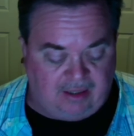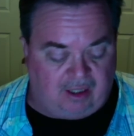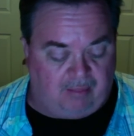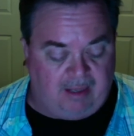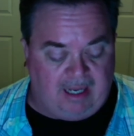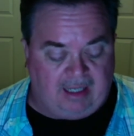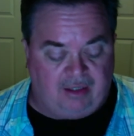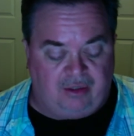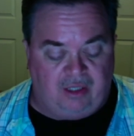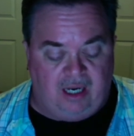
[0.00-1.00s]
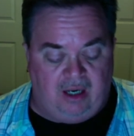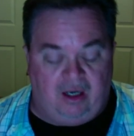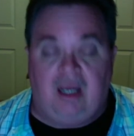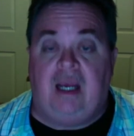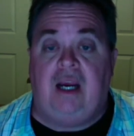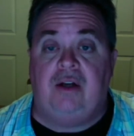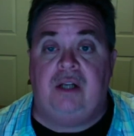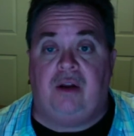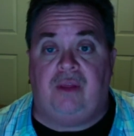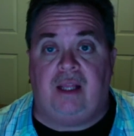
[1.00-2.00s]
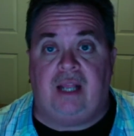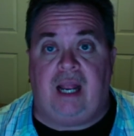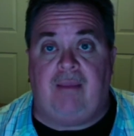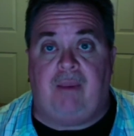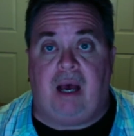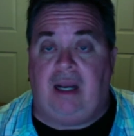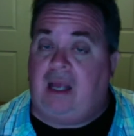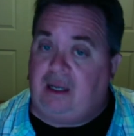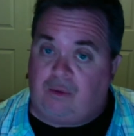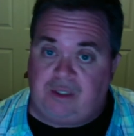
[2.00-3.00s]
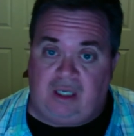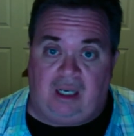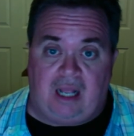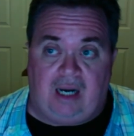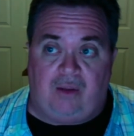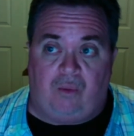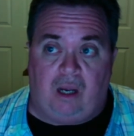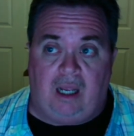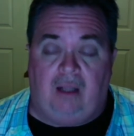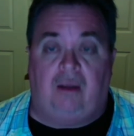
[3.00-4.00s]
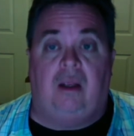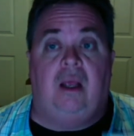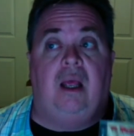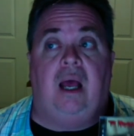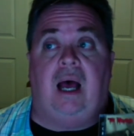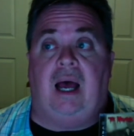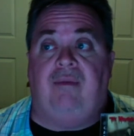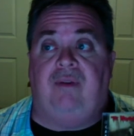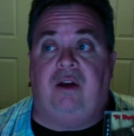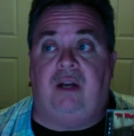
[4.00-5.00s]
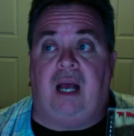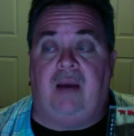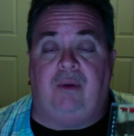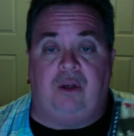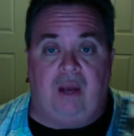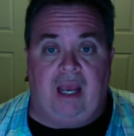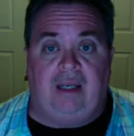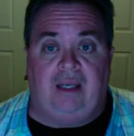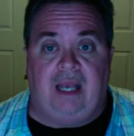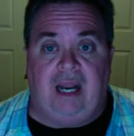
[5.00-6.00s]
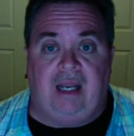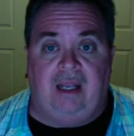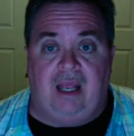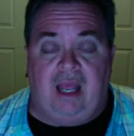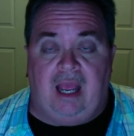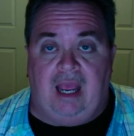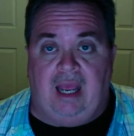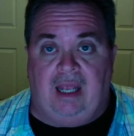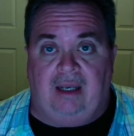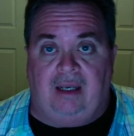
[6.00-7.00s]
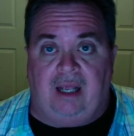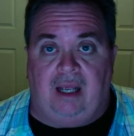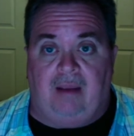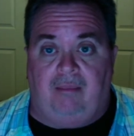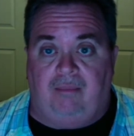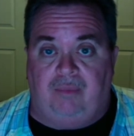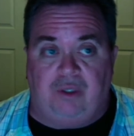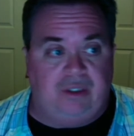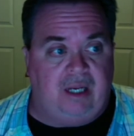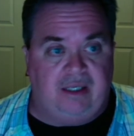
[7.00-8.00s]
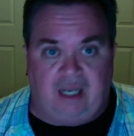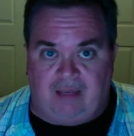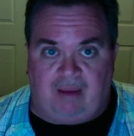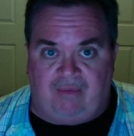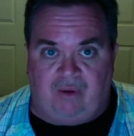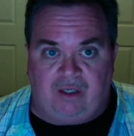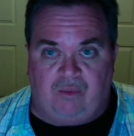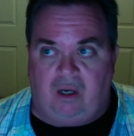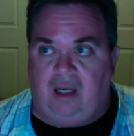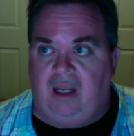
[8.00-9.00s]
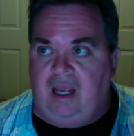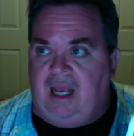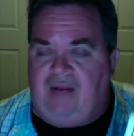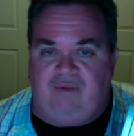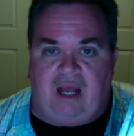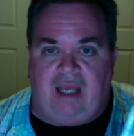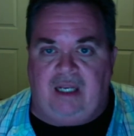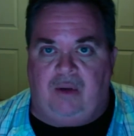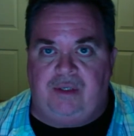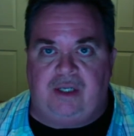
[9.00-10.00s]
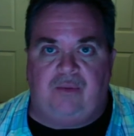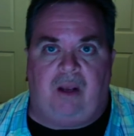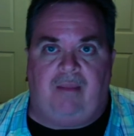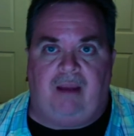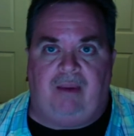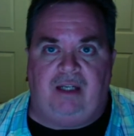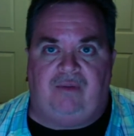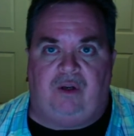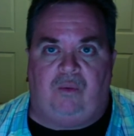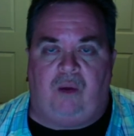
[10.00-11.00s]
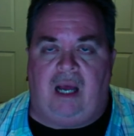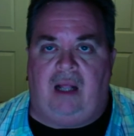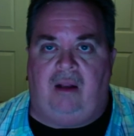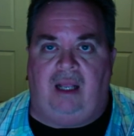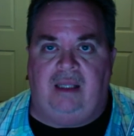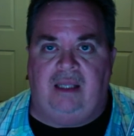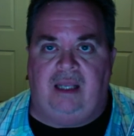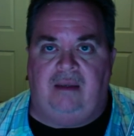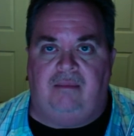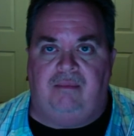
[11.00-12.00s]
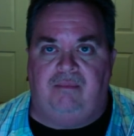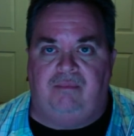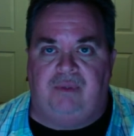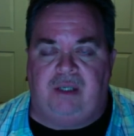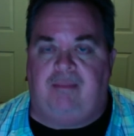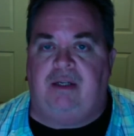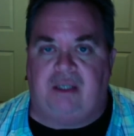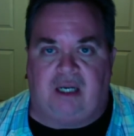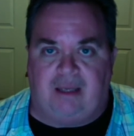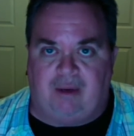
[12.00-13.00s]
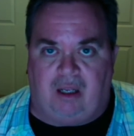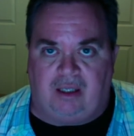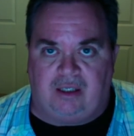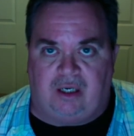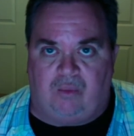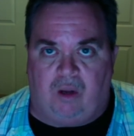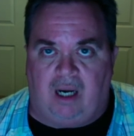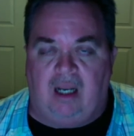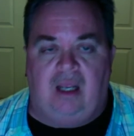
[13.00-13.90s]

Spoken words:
little package there. Here's another thing that I bought. I don't see it a lot in the wild. I figured I would go ahead and get it. And just in case any of my friends want it. And if not, you know, it sits around my place for a little while and then somebody's going to come along that's going to want it.